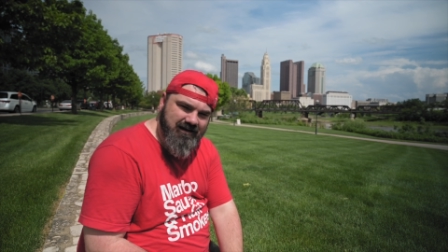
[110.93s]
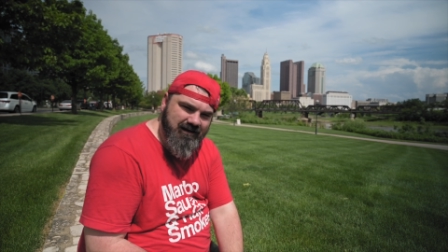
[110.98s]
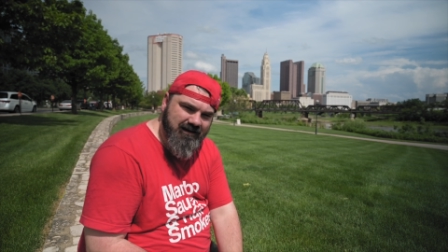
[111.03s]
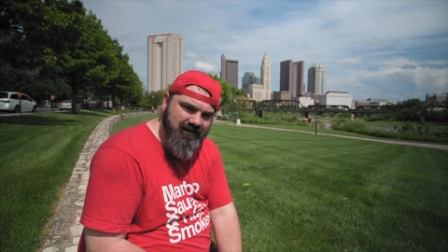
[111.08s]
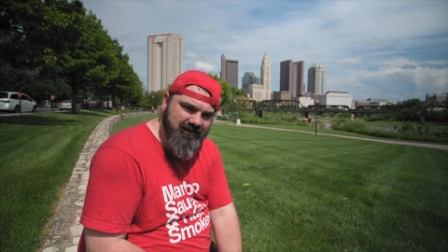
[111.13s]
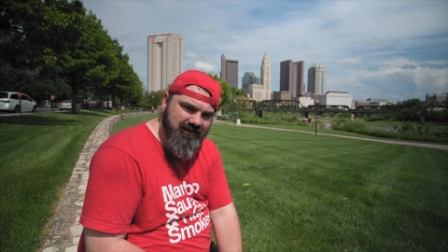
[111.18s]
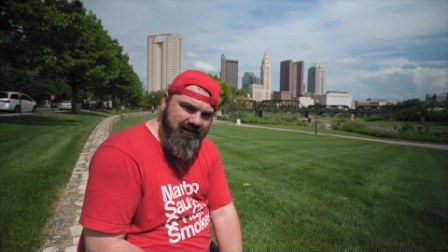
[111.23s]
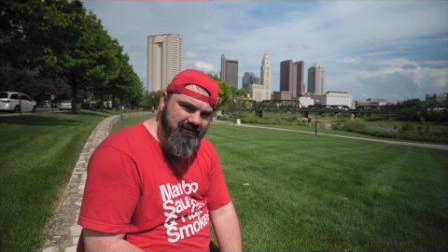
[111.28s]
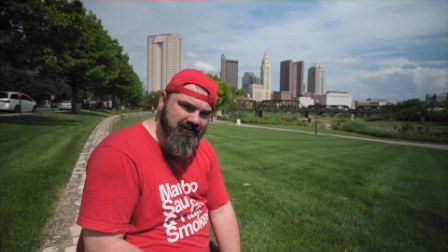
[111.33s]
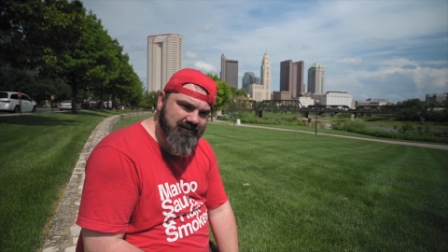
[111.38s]

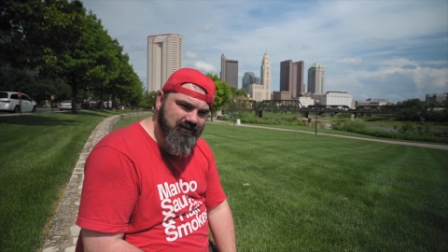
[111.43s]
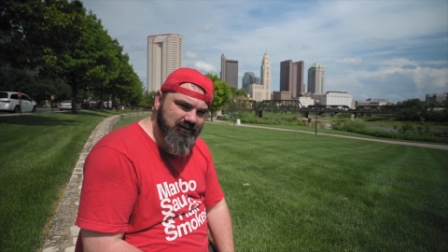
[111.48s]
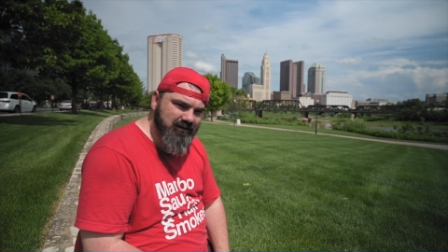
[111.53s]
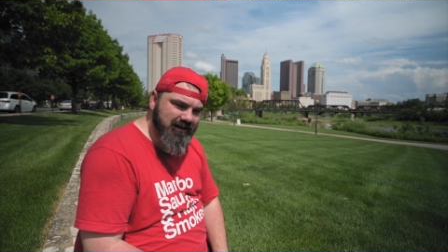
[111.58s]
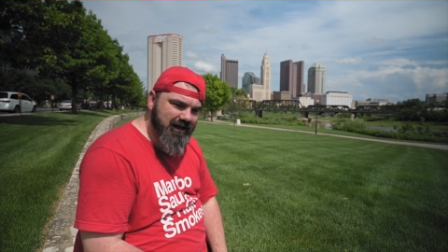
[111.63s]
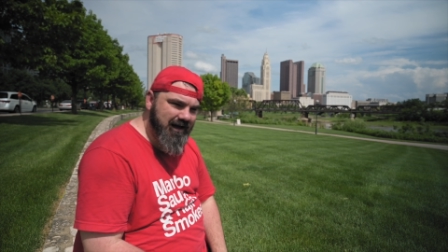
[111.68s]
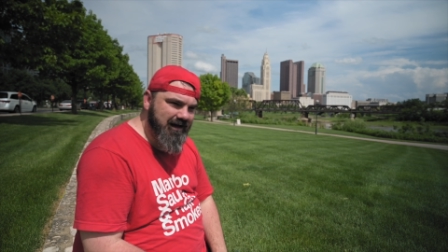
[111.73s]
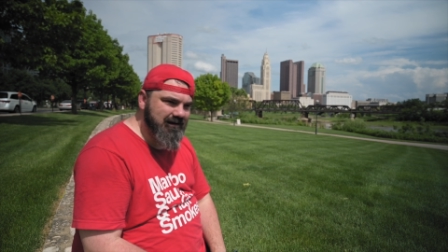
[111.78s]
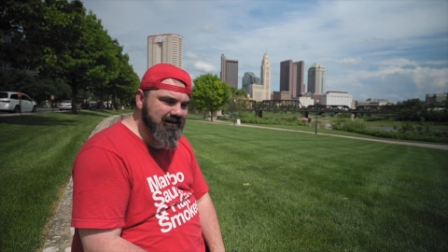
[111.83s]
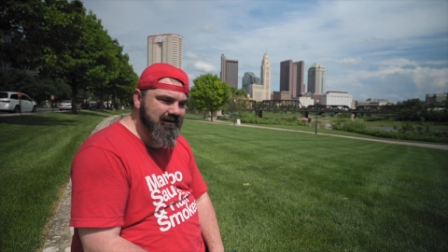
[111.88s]
in this new
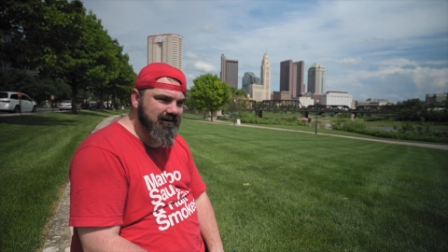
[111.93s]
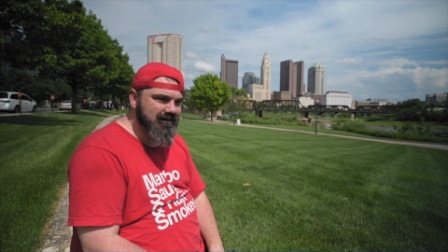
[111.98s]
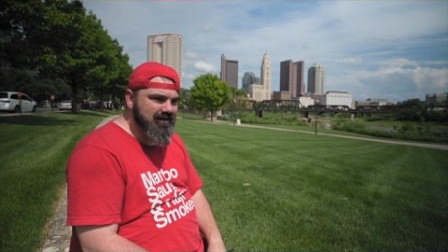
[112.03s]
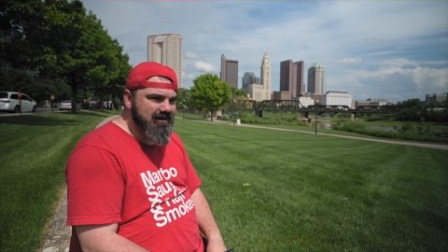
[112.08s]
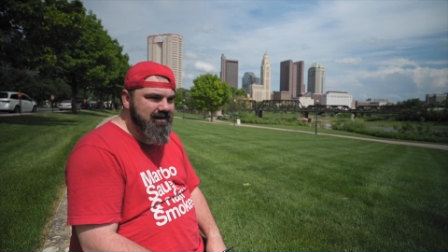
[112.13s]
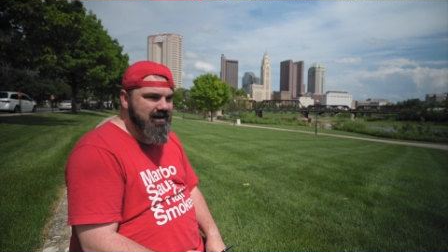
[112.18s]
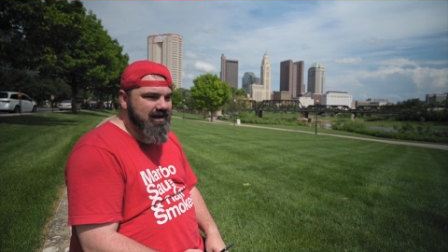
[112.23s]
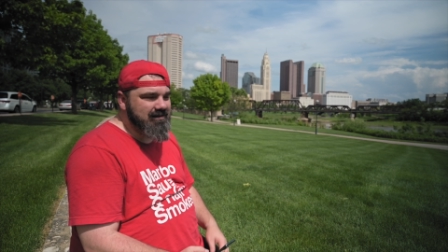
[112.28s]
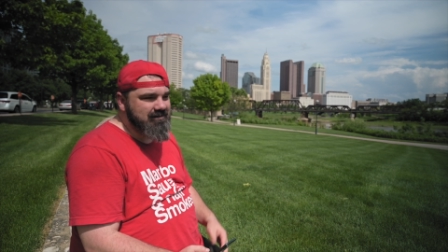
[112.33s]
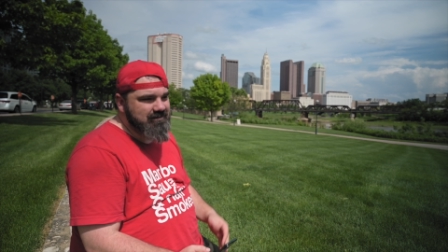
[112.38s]
Aladdin,
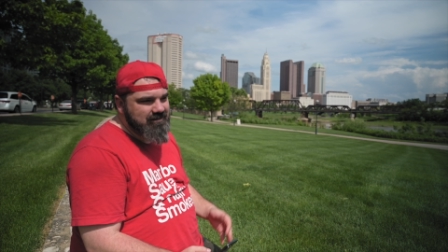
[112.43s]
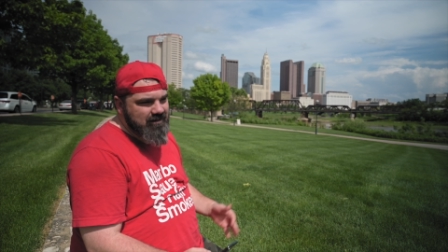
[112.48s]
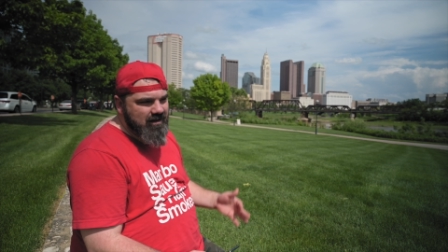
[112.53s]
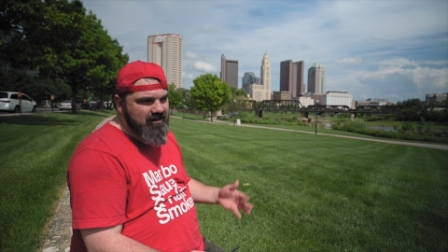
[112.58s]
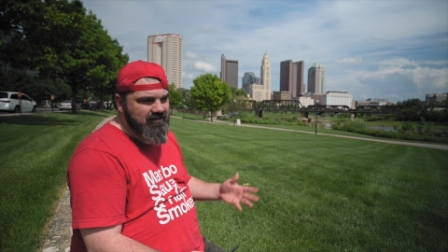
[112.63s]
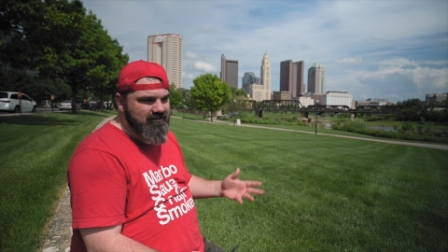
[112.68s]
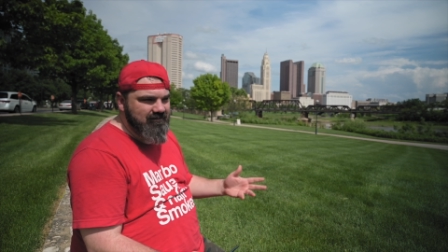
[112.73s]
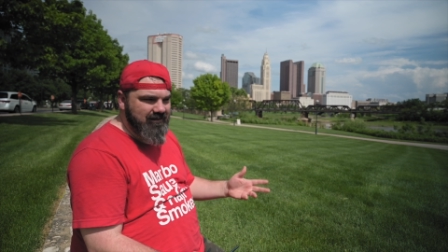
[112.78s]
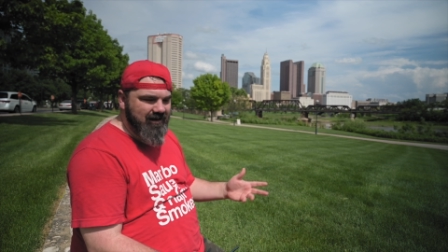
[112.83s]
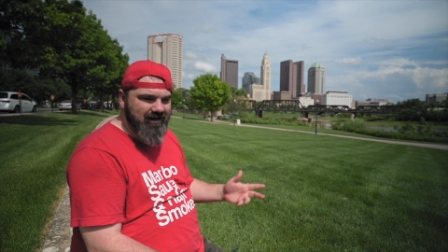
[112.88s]
it
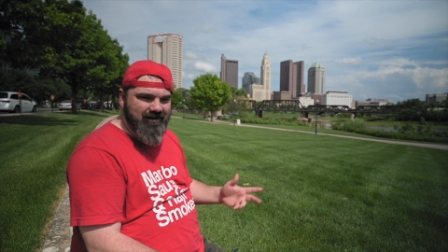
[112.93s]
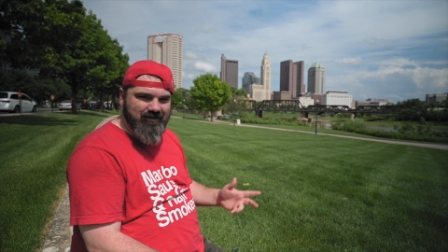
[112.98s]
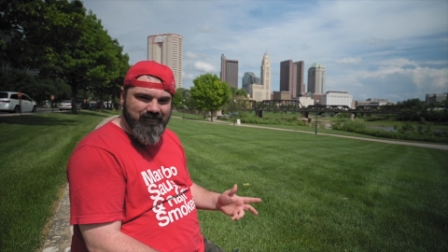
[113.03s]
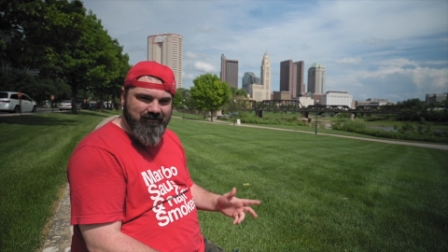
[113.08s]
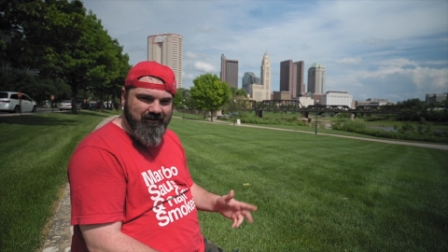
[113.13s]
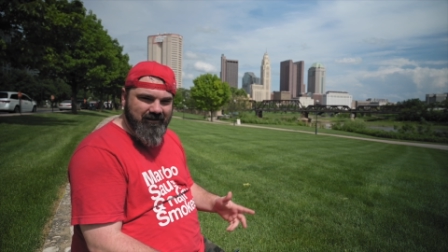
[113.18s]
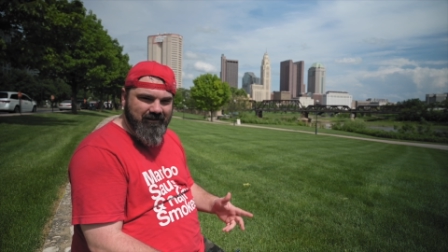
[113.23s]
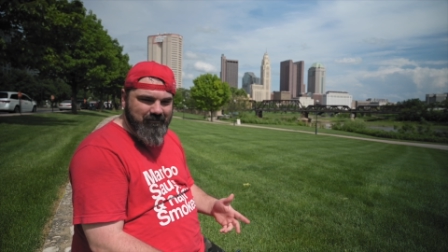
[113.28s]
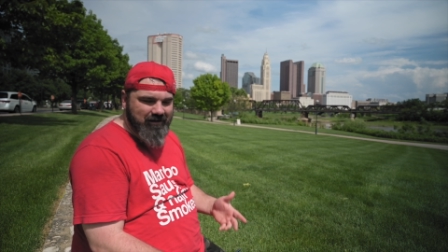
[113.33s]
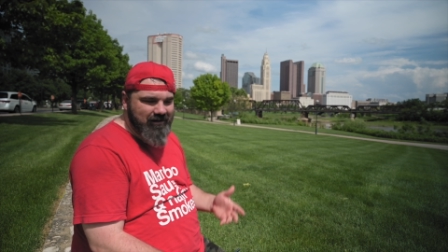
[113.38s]
does kind of
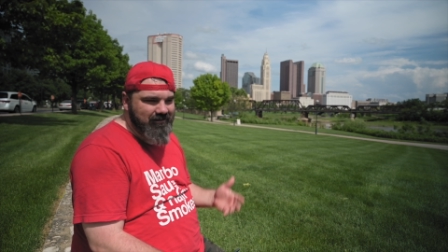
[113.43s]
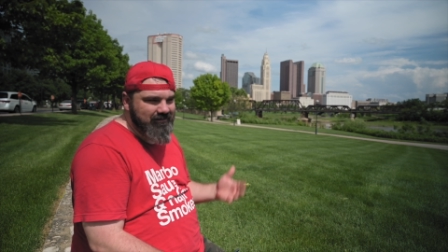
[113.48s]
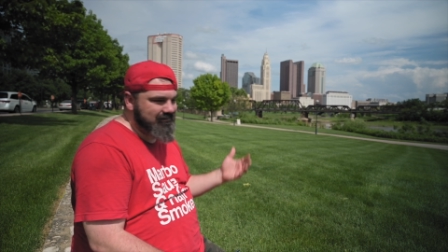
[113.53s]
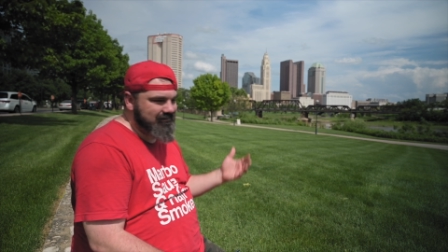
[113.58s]
feel about